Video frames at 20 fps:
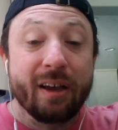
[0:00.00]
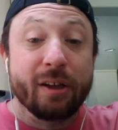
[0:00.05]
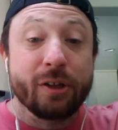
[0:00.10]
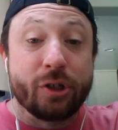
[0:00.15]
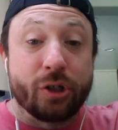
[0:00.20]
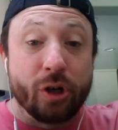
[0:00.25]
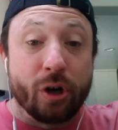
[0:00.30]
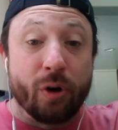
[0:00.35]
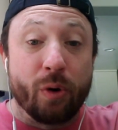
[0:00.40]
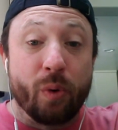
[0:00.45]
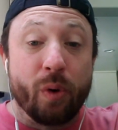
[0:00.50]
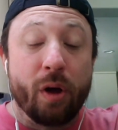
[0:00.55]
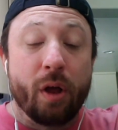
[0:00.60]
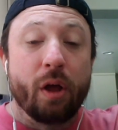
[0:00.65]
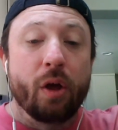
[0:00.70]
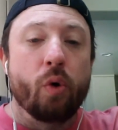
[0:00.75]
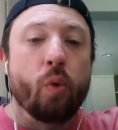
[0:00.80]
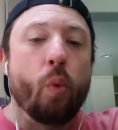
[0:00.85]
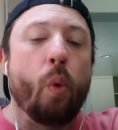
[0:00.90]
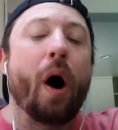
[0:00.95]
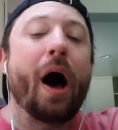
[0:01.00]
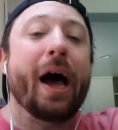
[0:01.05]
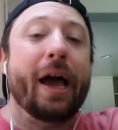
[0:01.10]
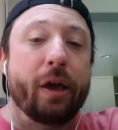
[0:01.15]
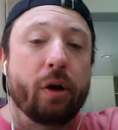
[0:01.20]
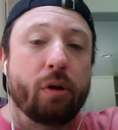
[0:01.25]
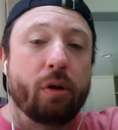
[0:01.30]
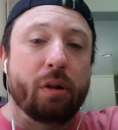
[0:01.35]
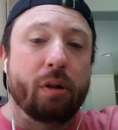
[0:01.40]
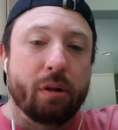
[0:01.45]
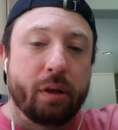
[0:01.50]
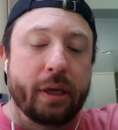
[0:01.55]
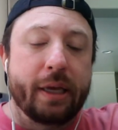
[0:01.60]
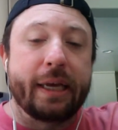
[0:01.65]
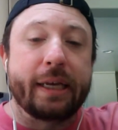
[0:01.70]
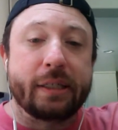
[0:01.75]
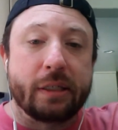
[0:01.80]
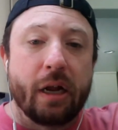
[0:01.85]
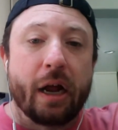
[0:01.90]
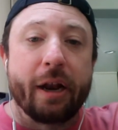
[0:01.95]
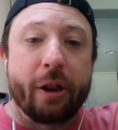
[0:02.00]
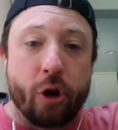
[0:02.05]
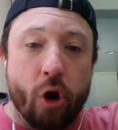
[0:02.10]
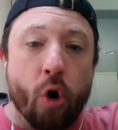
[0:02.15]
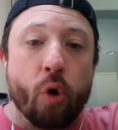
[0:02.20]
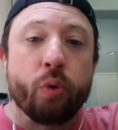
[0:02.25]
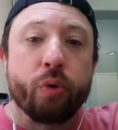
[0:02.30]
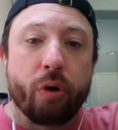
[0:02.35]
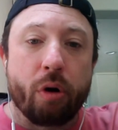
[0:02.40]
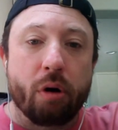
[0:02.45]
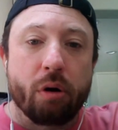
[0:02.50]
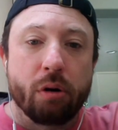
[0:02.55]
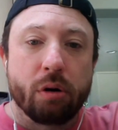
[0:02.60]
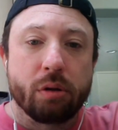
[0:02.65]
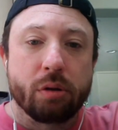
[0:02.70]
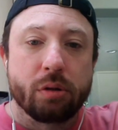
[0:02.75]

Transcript: So while he's not an owner,